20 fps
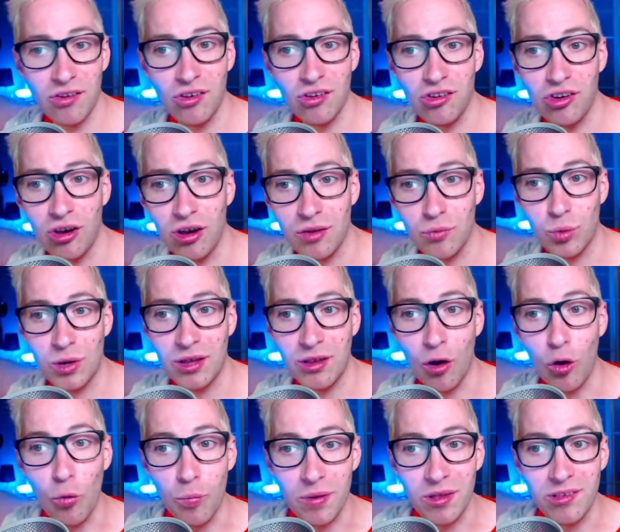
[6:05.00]
shirt with an
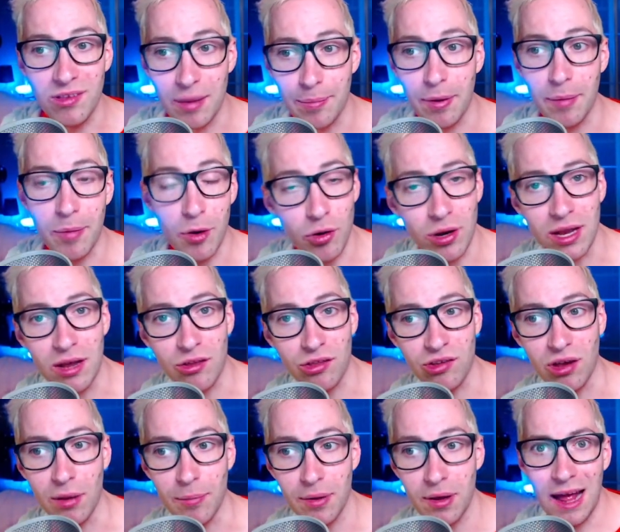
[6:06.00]
open zip-up hoodie on
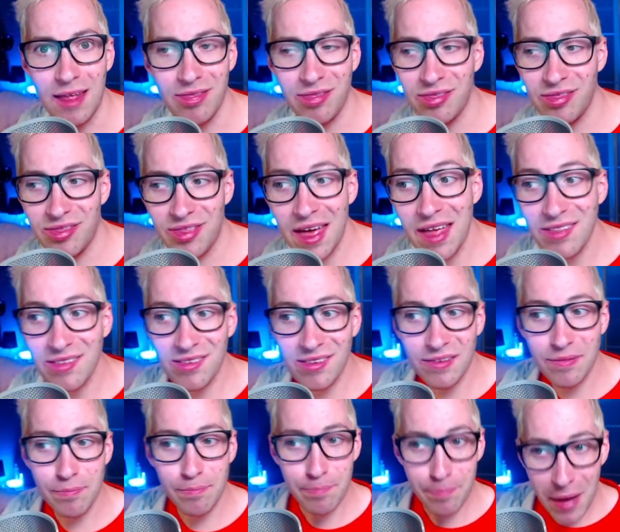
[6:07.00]
top. And
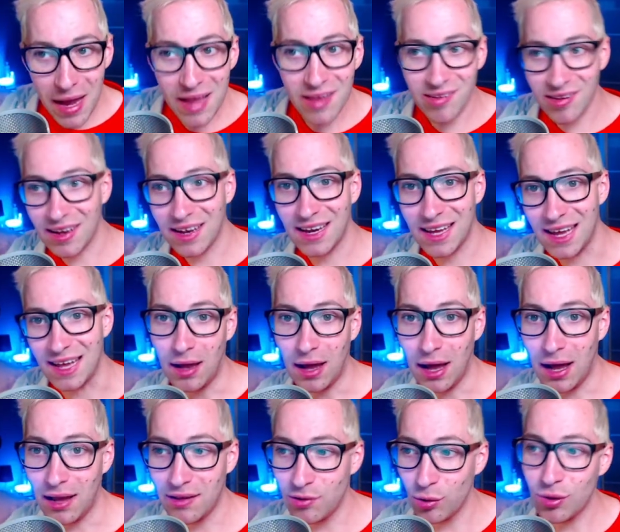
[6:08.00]
that's basically it.
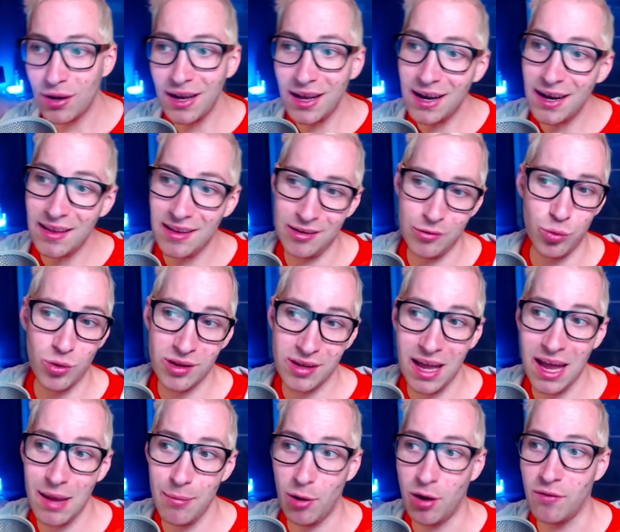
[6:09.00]
So clearly this one
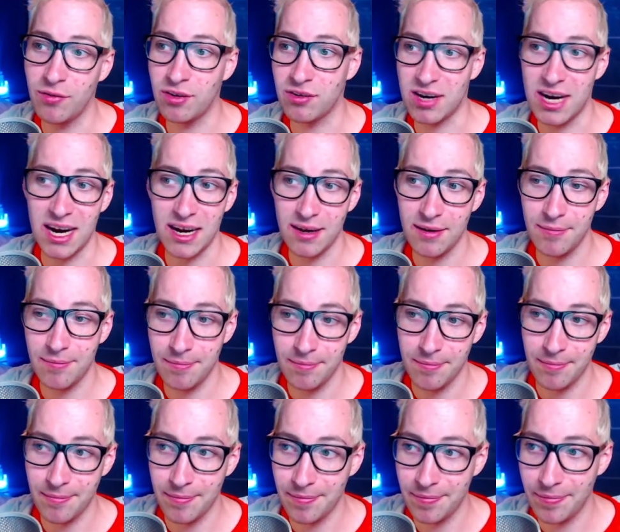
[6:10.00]
came off the rack.
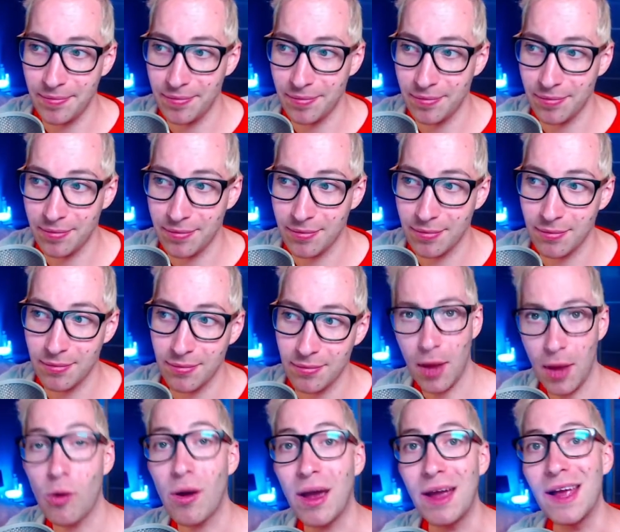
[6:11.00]

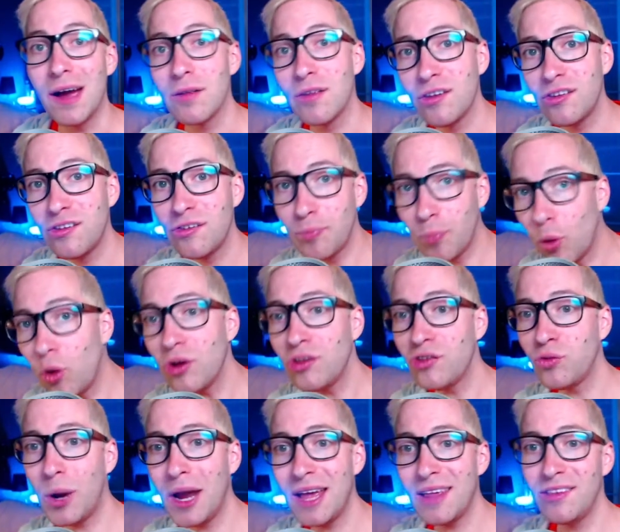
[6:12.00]
Okay, now the
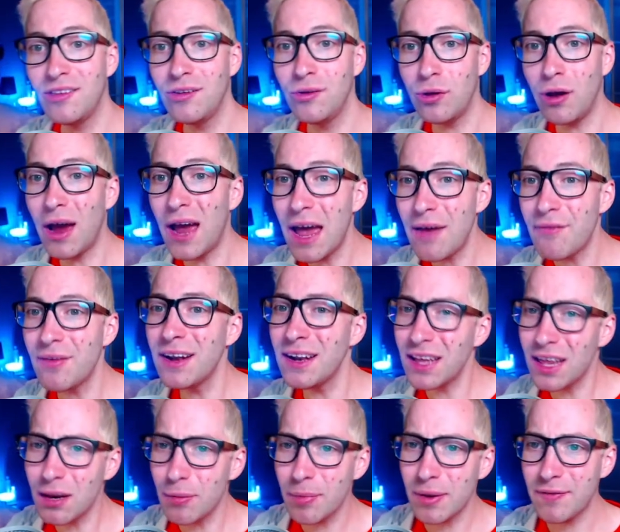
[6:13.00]
sportswear suit, I have a
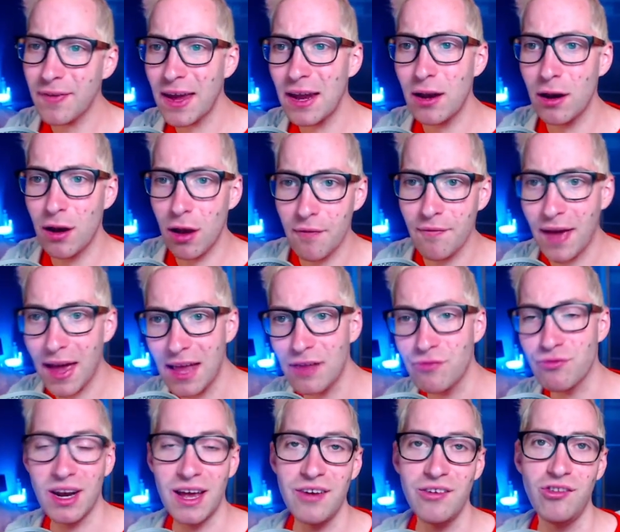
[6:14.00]
little bit of a love-hate
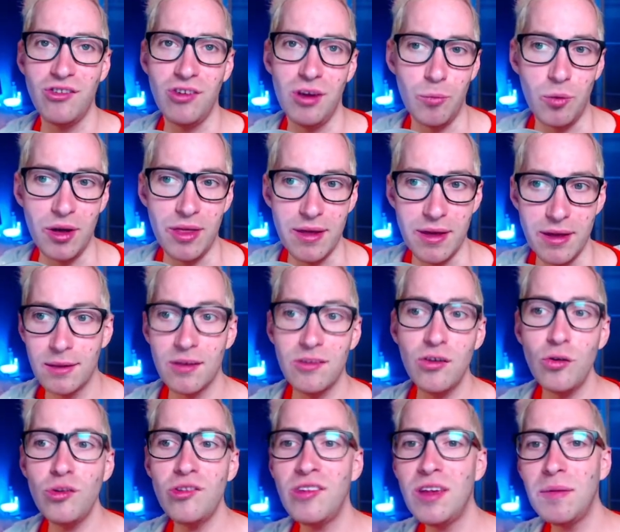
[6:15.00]
relationship with it. The
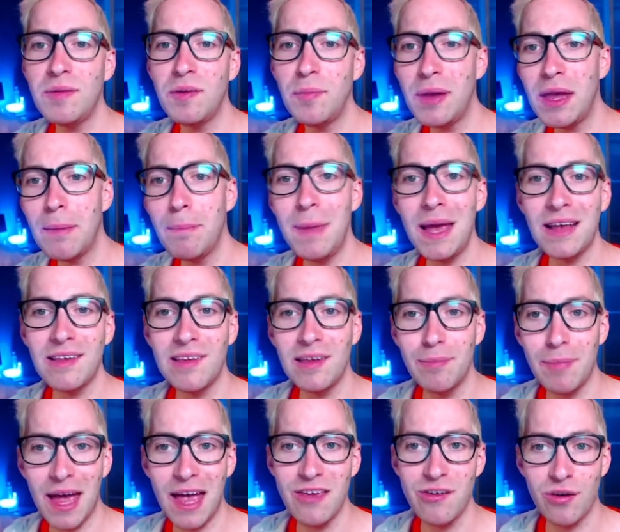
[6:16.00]
suit seems to be a mix and
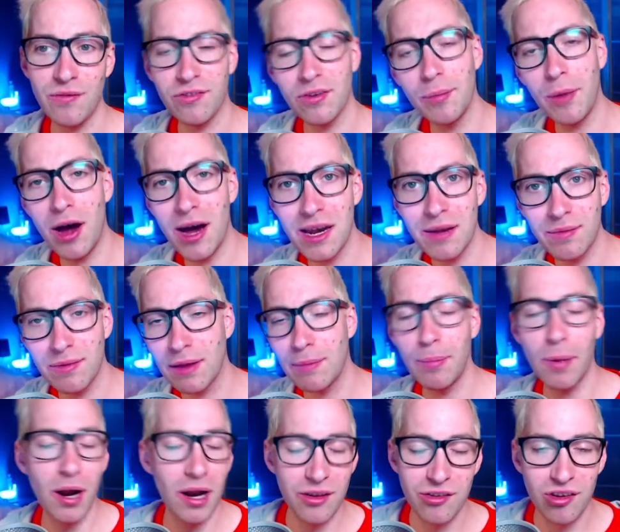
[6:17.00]
match of some items that
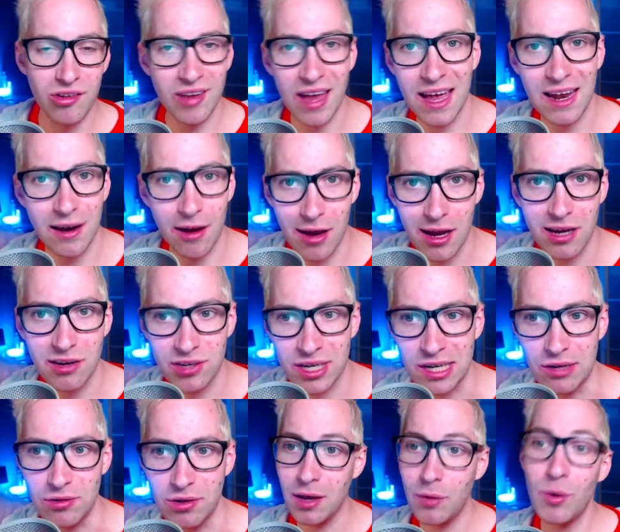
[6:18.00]
Miles just had lying
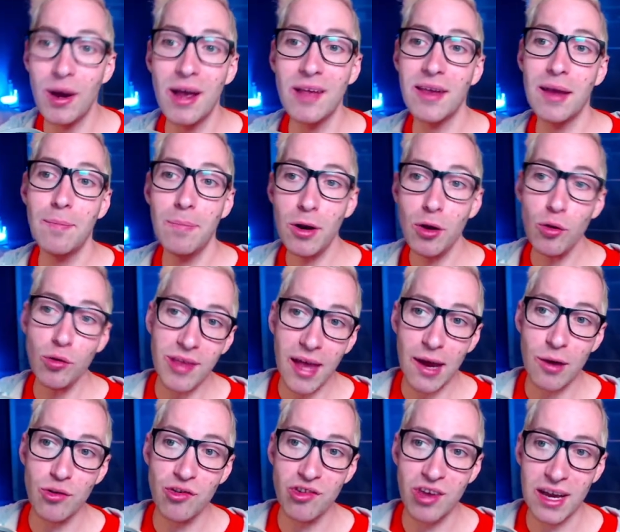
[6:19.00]
around. He wears a blue
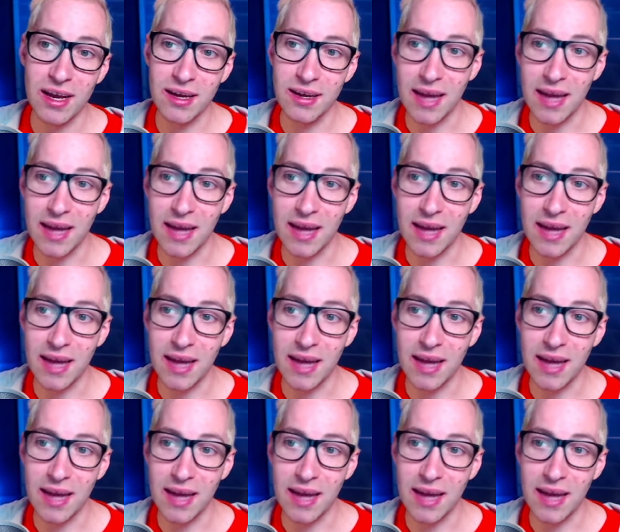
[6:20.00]
down jacket,